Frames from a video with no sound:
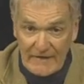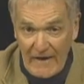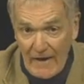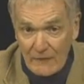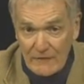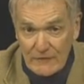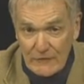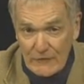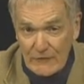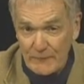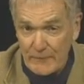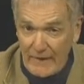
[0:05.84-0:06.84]

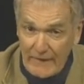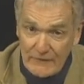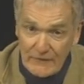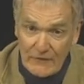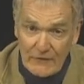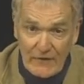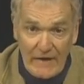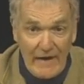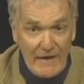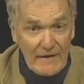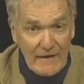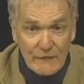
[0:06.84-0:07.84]
characters, places,
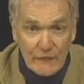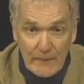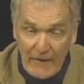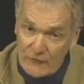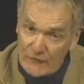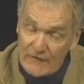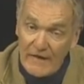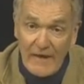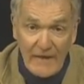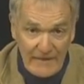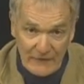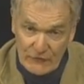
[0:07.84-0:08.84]
and information
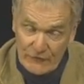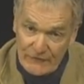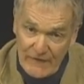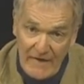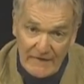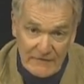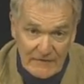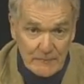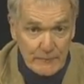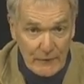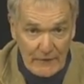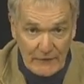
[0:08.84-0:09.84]
that you find
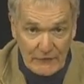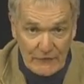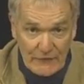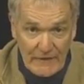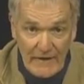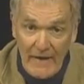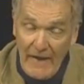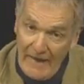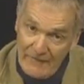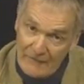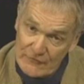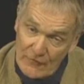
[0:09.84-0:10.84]
in books.
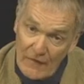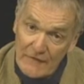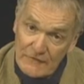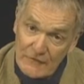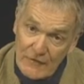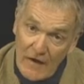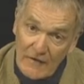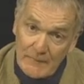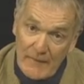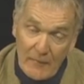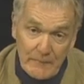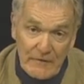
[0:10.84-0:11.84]
And there's a lot to talk
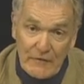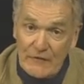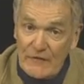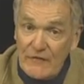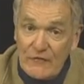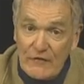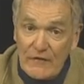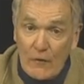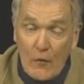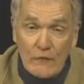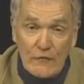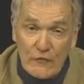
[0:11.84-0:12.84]
about because each year
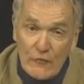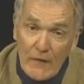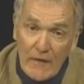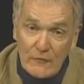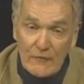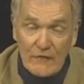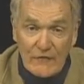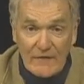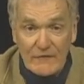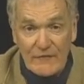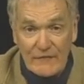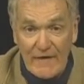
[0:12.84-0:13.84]
over
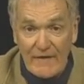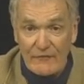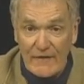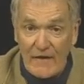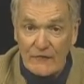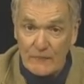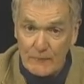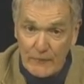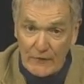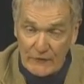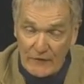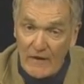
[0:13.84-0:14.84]
275,000
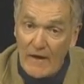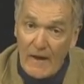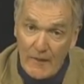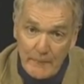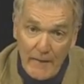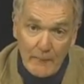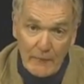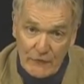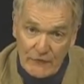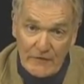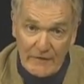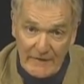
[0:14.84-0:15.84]
books are
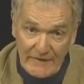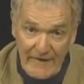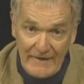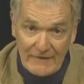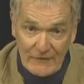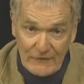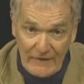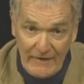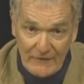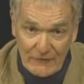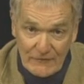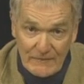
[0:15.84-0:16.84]
published in the United
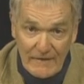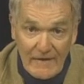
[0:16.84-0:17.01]
States.